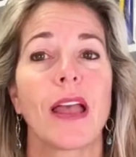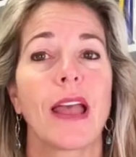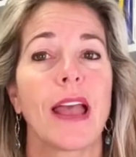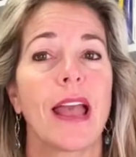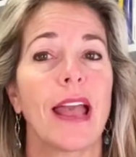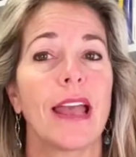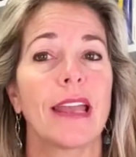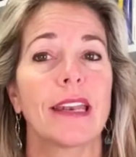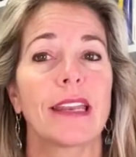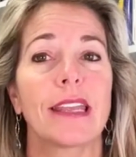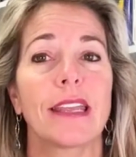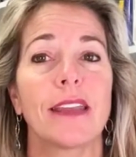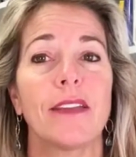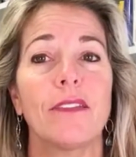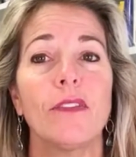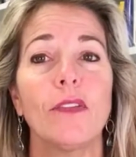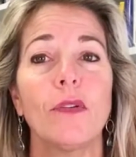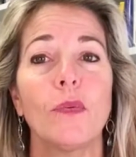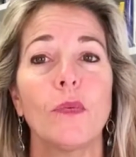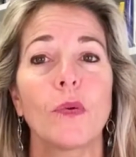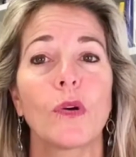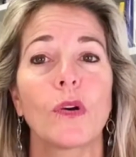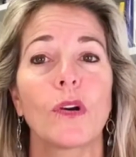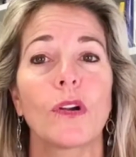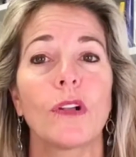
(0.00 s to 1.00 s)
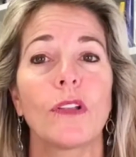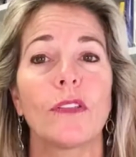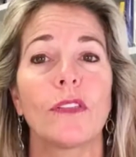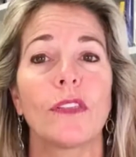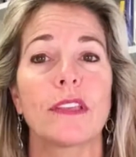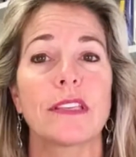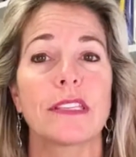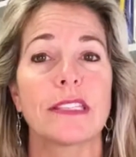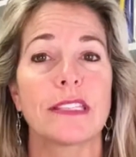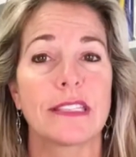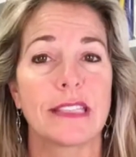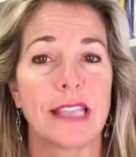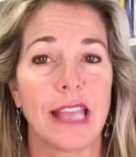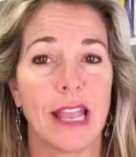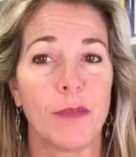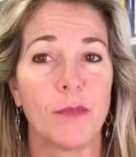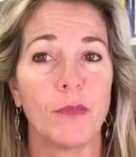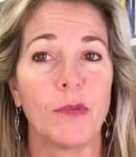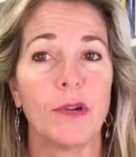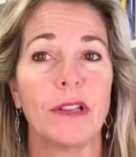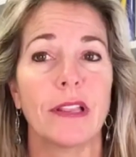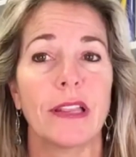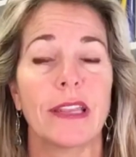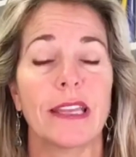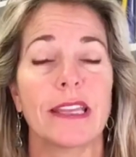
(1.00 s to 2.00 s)
and give the world the same
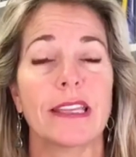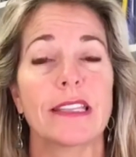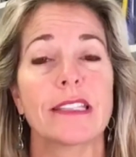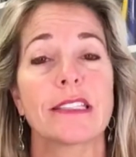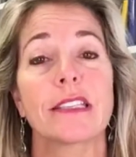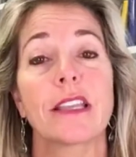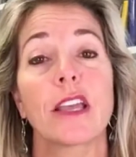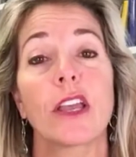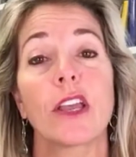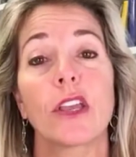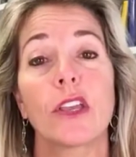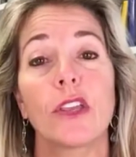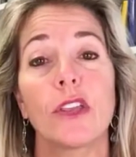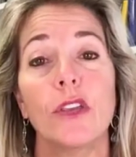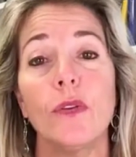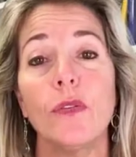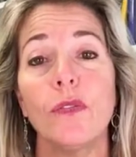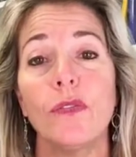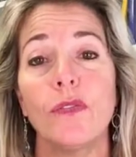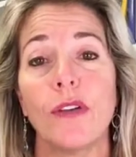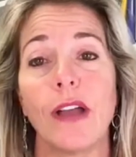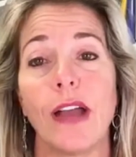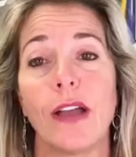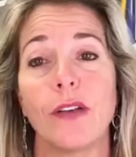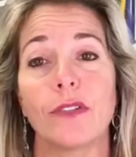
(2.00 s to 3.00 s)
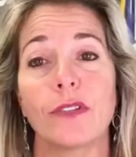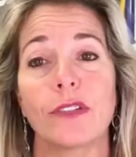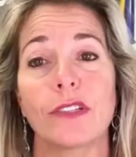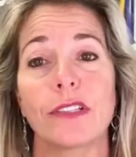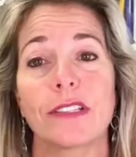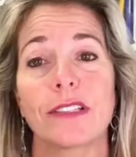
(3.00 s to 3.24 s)
release you found.